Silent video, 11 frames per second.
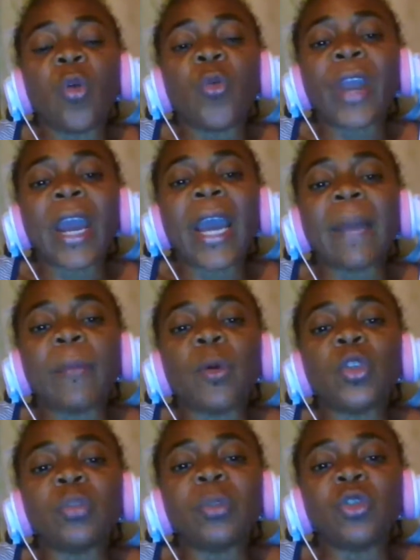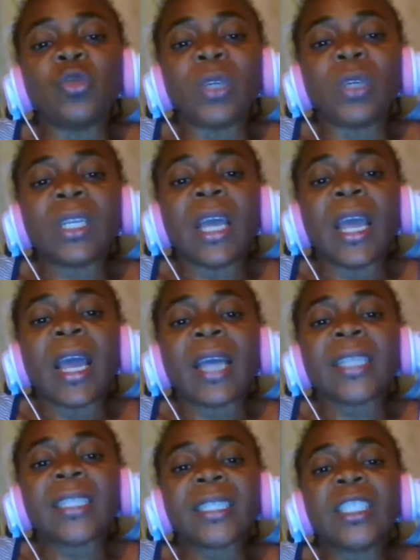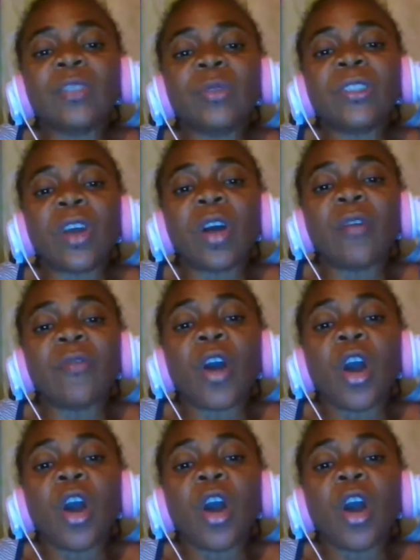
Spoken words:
where I am going to be doing a series of